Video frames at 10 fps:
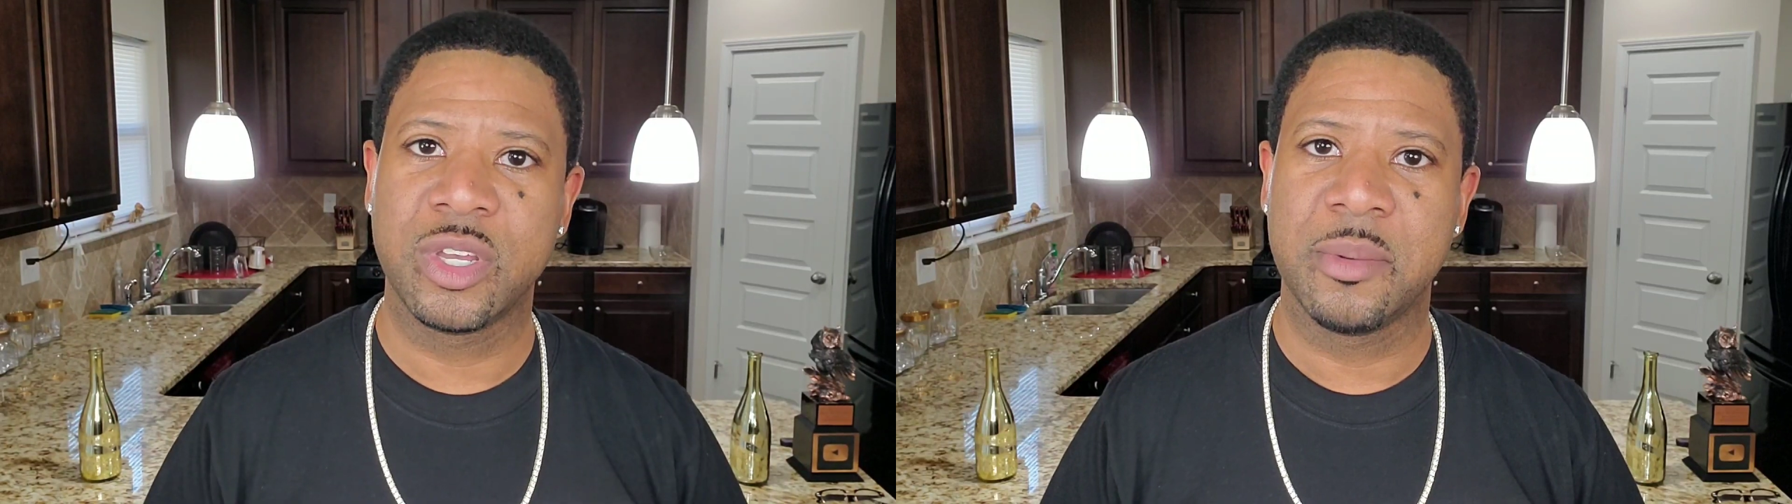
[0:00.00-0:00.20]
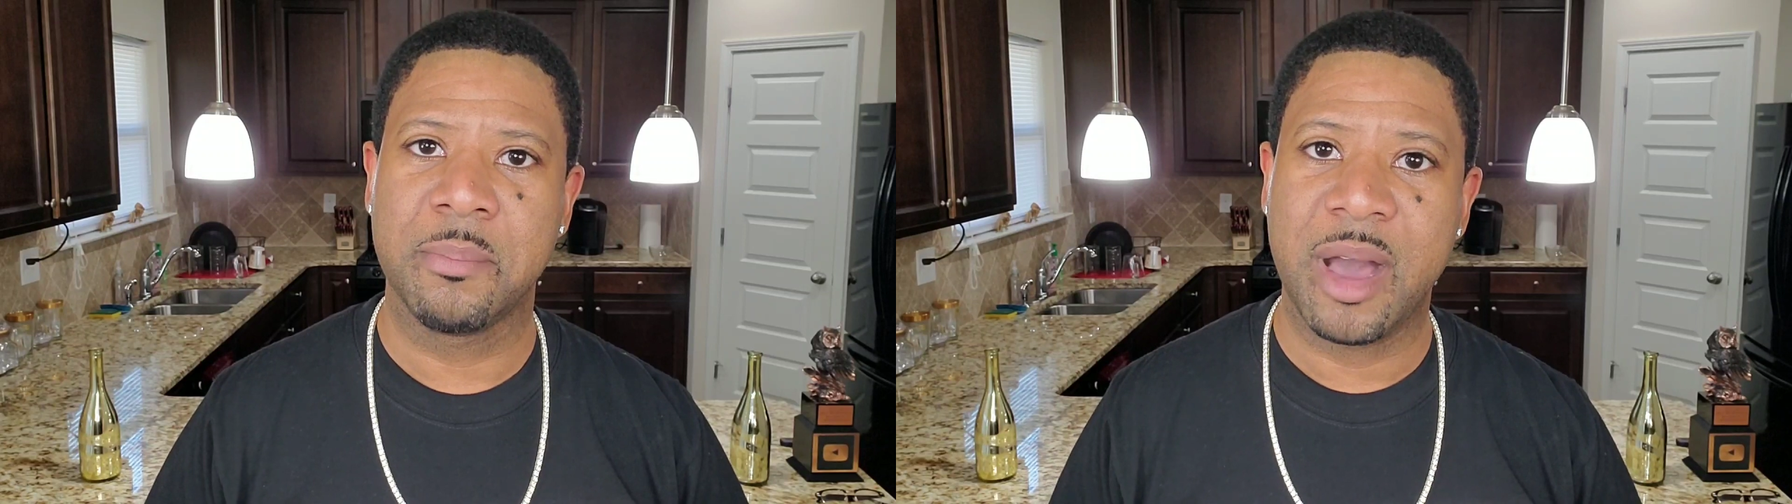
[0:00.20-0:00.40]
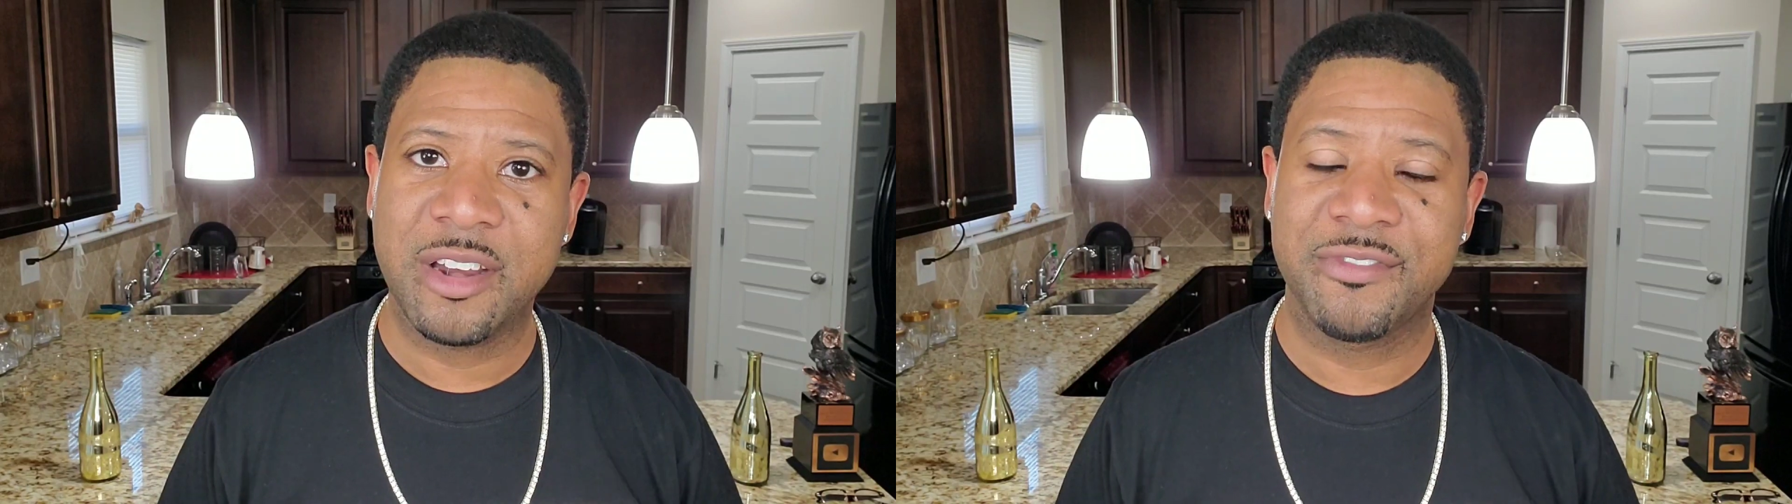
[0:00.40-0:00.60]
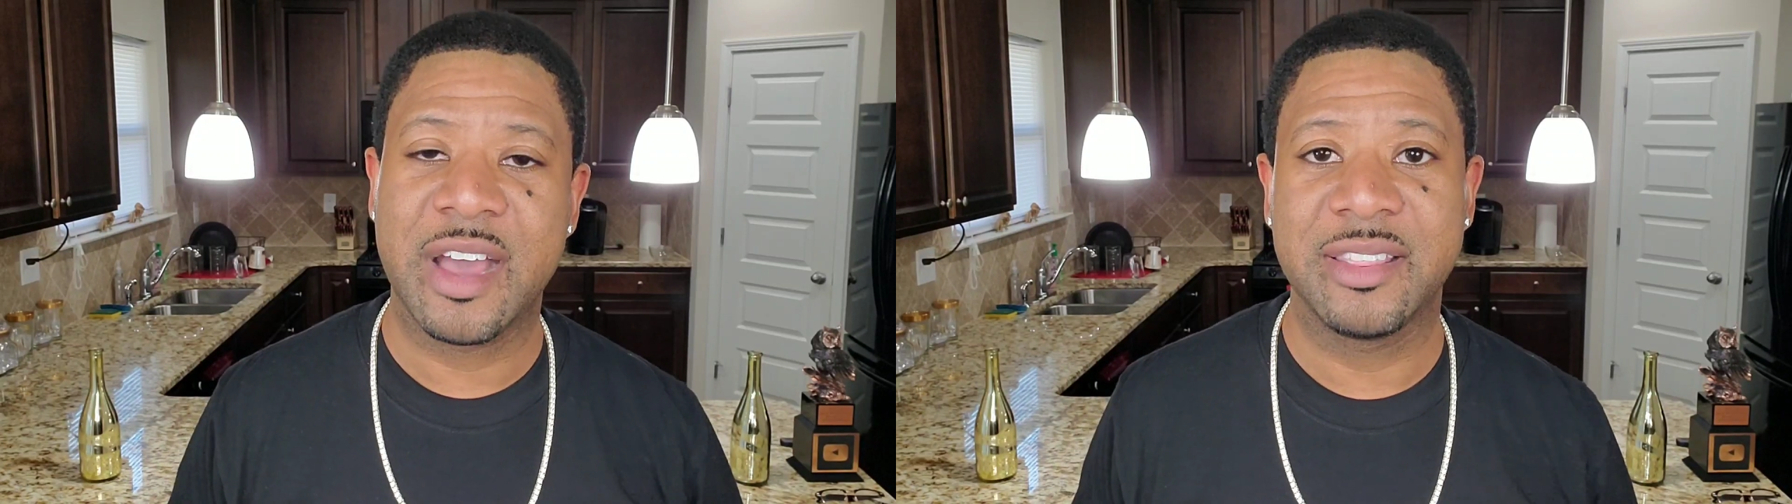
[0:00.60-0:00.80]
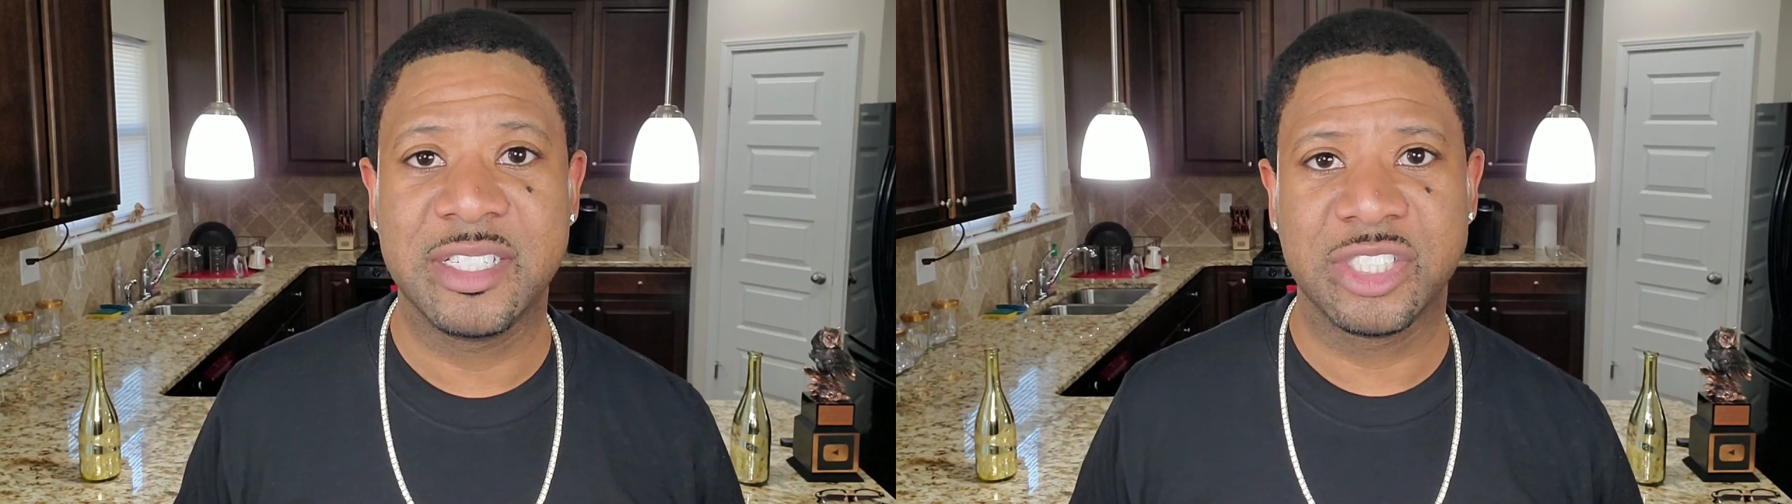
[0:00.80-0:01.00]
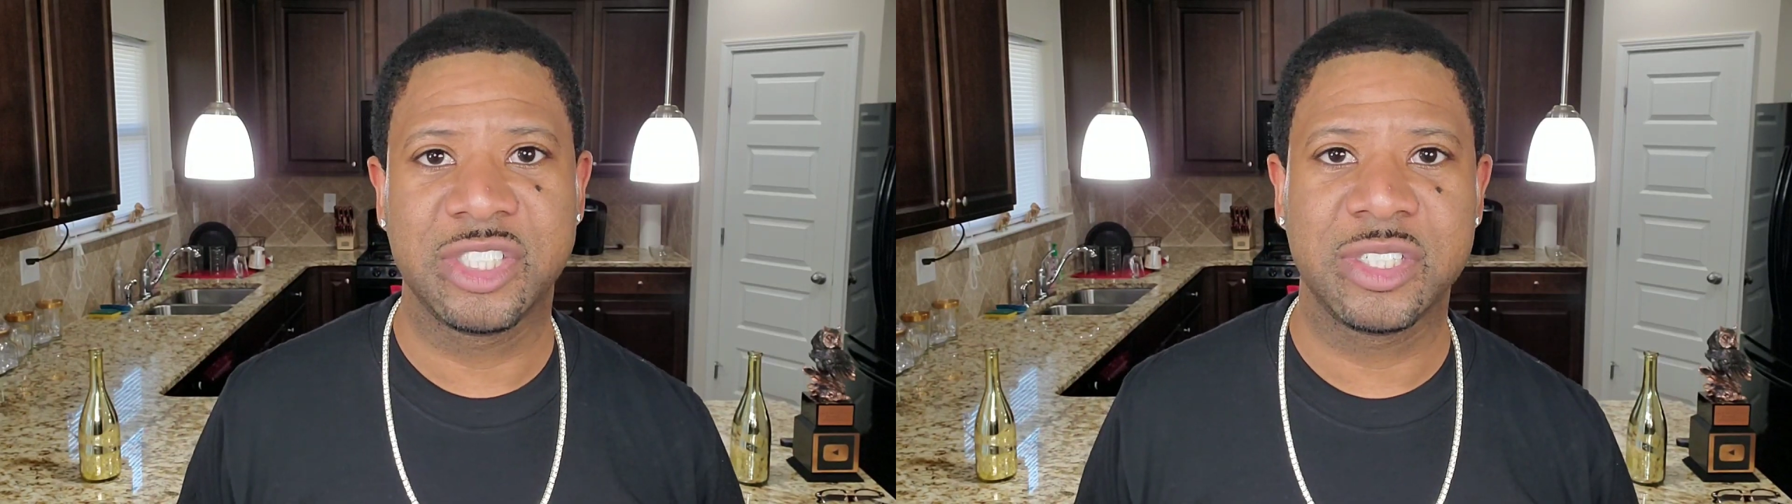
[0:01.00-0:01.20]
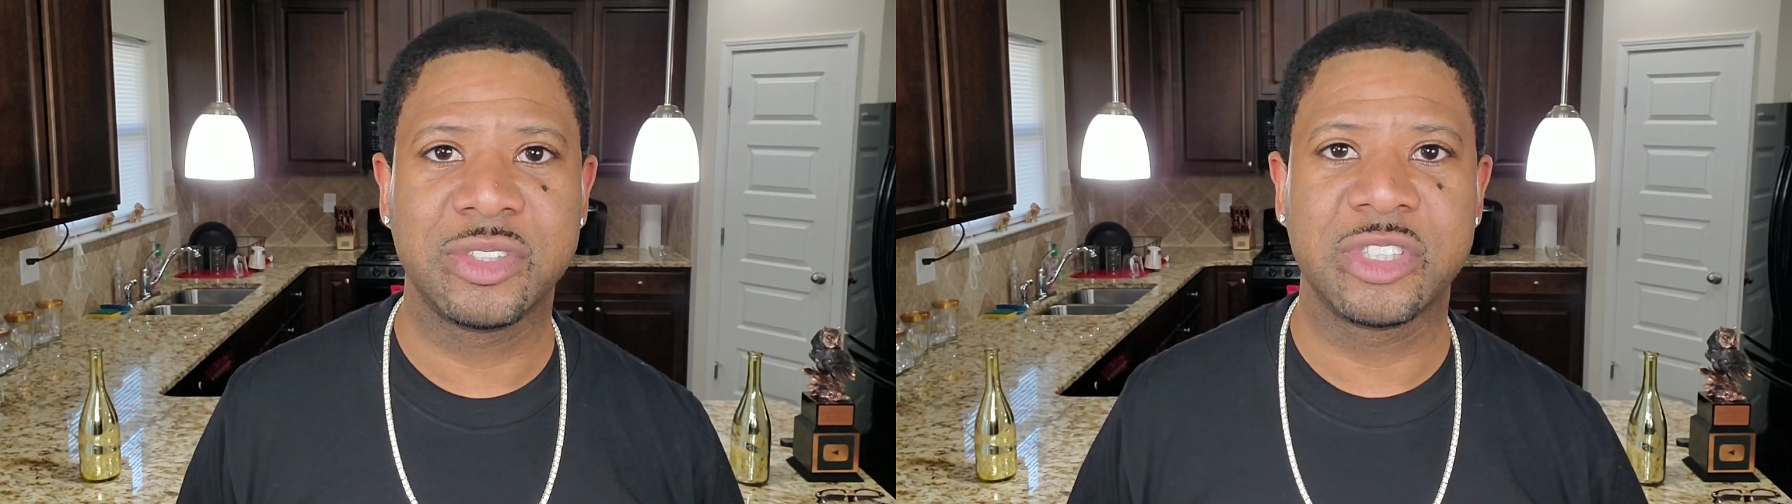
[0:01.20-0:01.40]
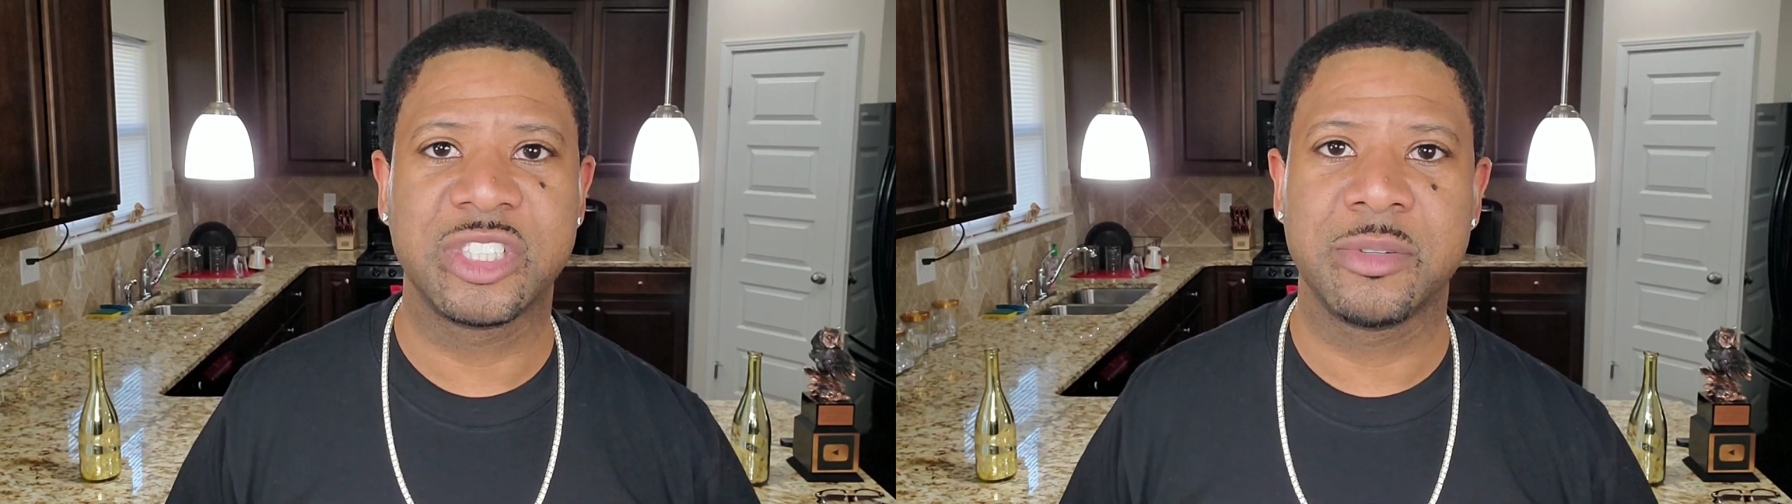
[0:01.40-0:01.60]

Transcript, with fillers: modify these children to